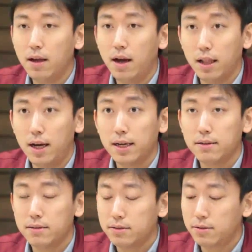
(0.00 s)
a
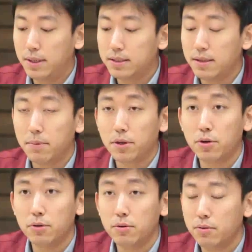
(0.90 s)
lot. So that's number
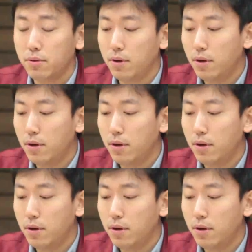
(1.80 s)
two.